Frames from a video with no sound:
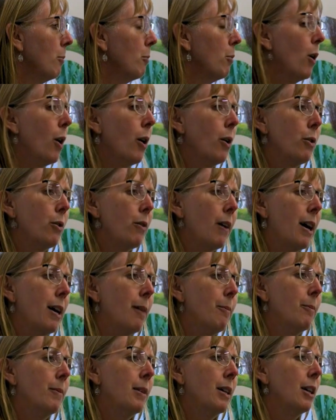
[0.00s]

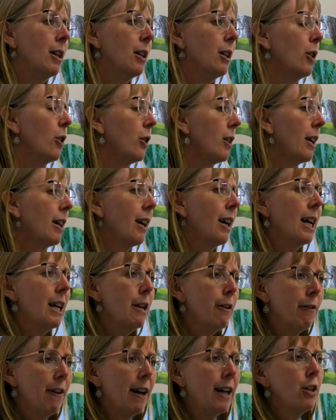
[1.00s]
programme looking at
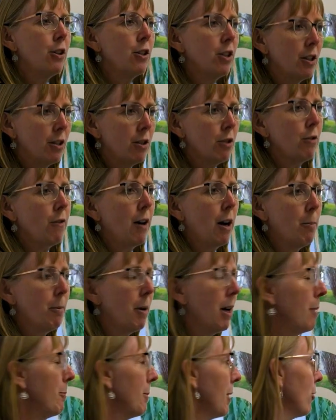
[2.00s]
innovations around
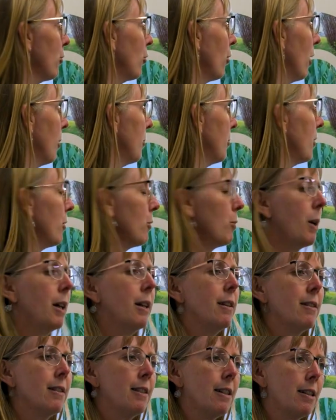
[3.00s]
biomass crops as
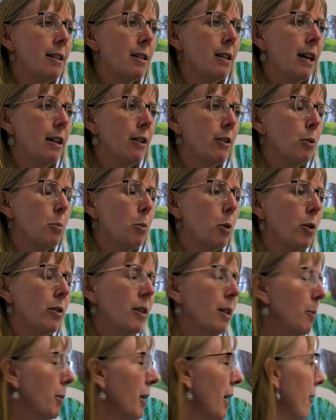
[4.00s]
well as this kind of
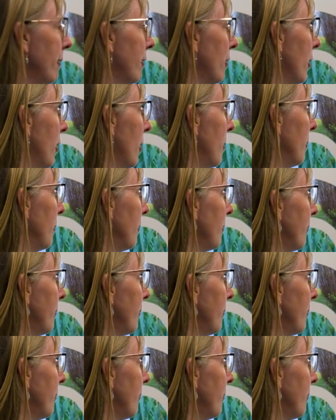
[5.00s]
supporting platform.